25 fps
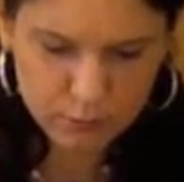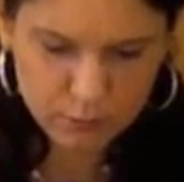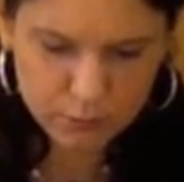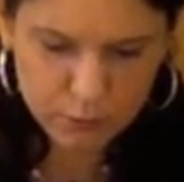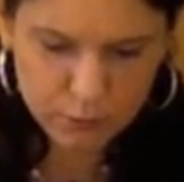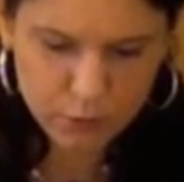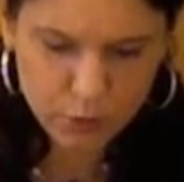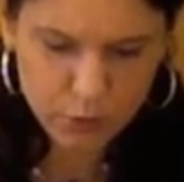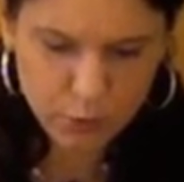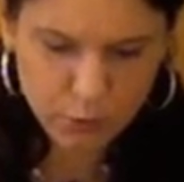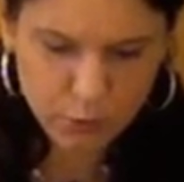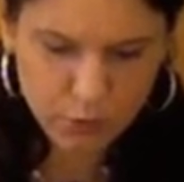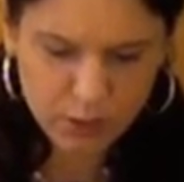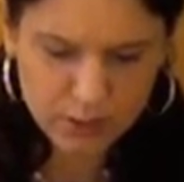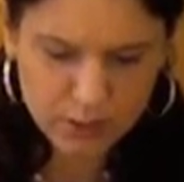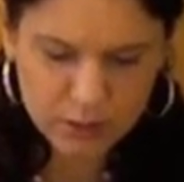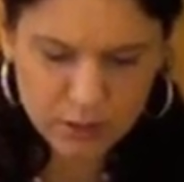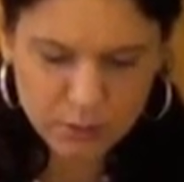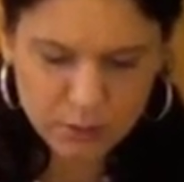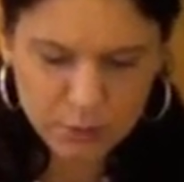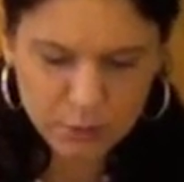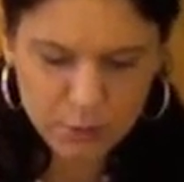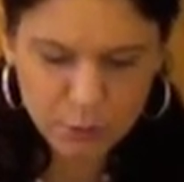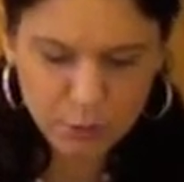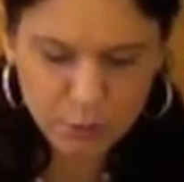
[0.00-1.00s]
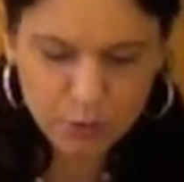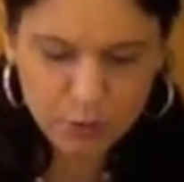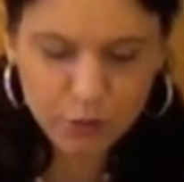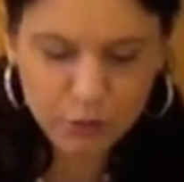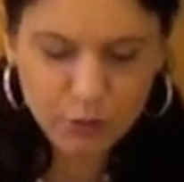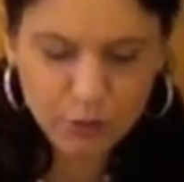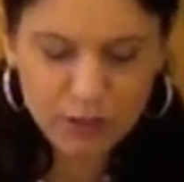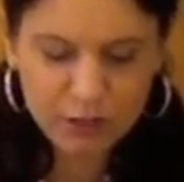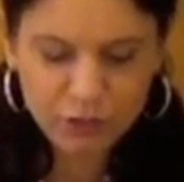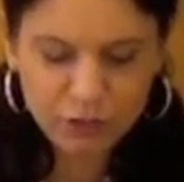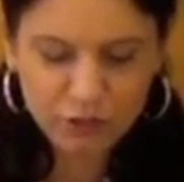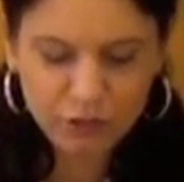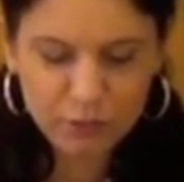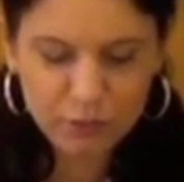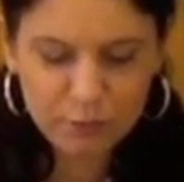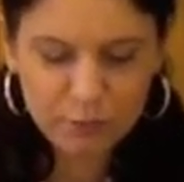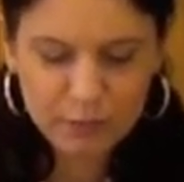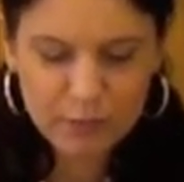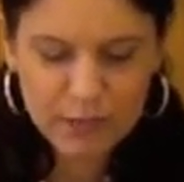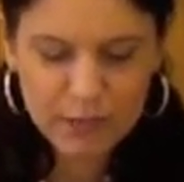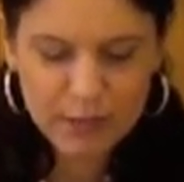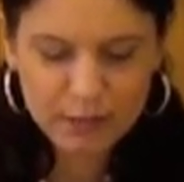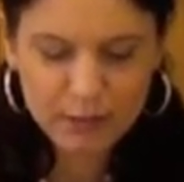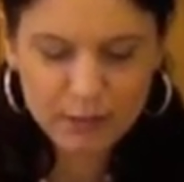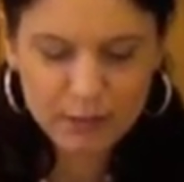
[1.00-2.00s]
You want it to be, when you actually
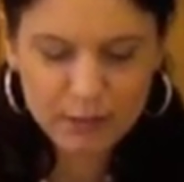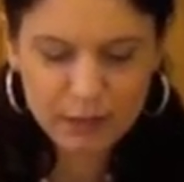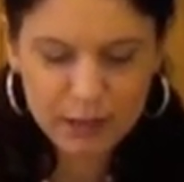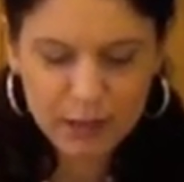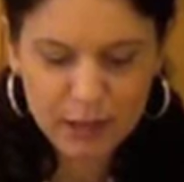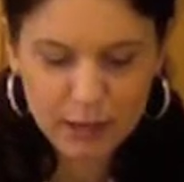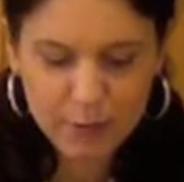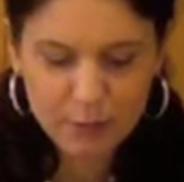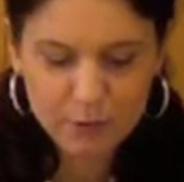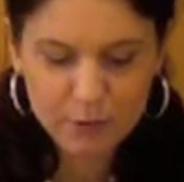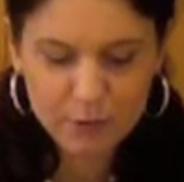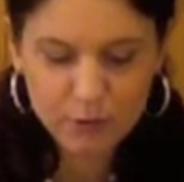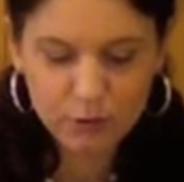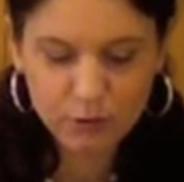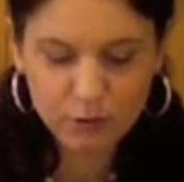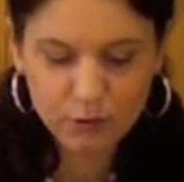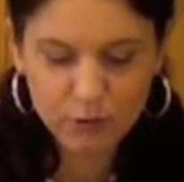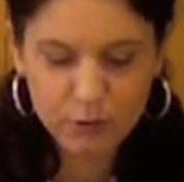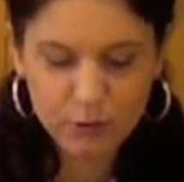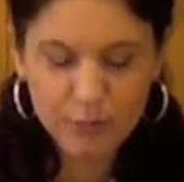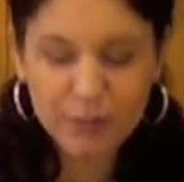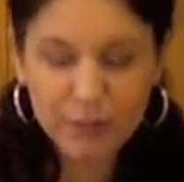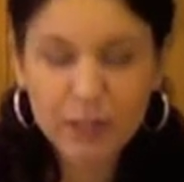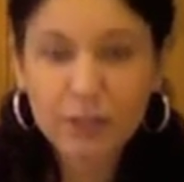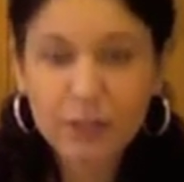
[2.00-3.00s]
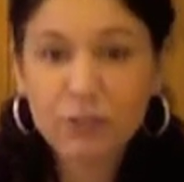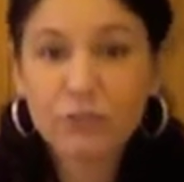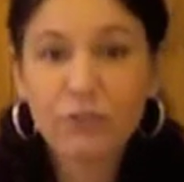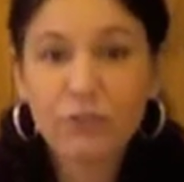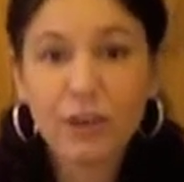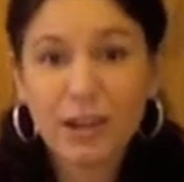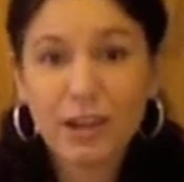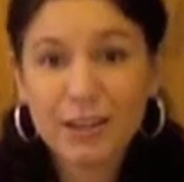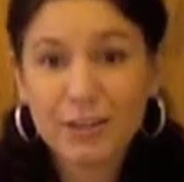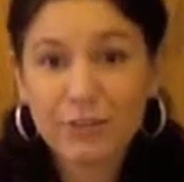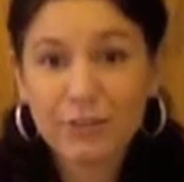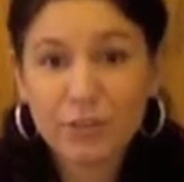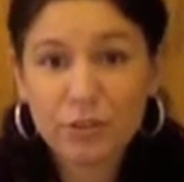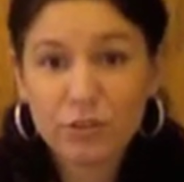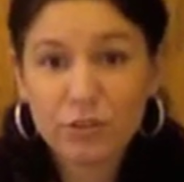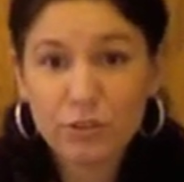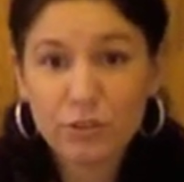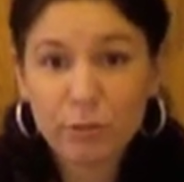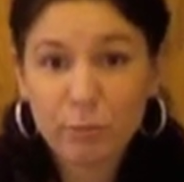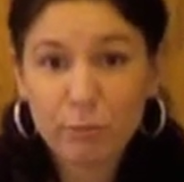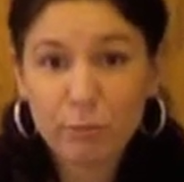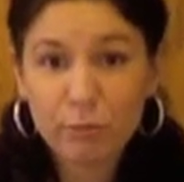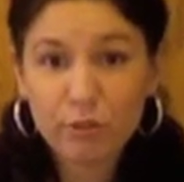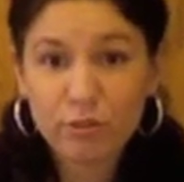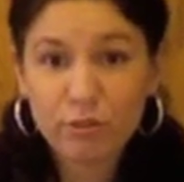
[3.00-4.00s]
make the capsule, I mean, it's fine if there's
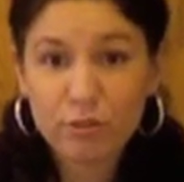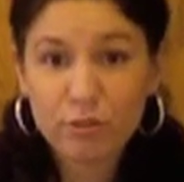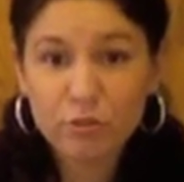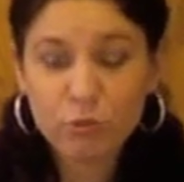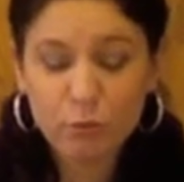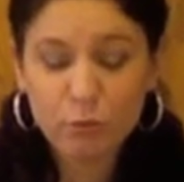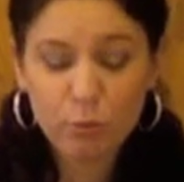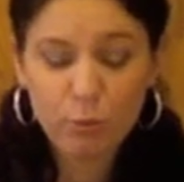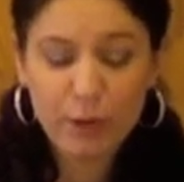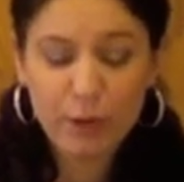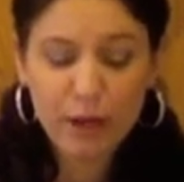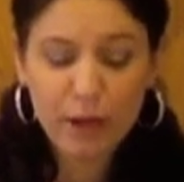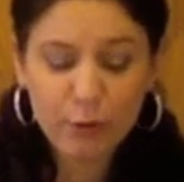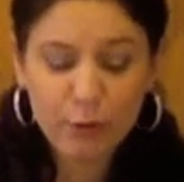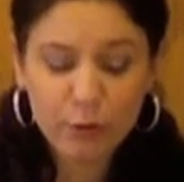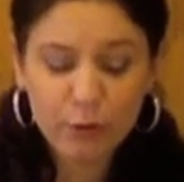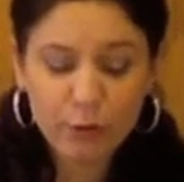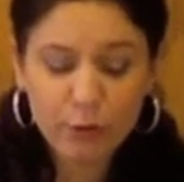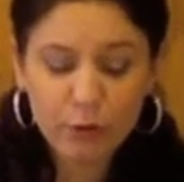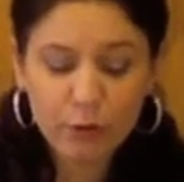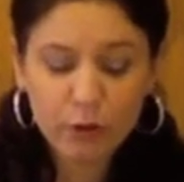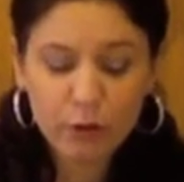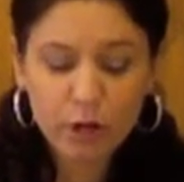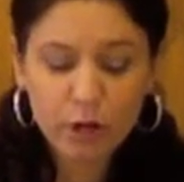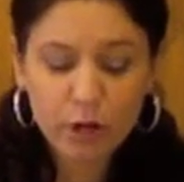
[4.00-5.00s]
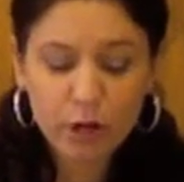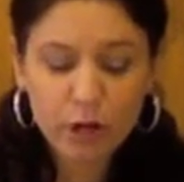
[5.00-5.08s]
some residual powder,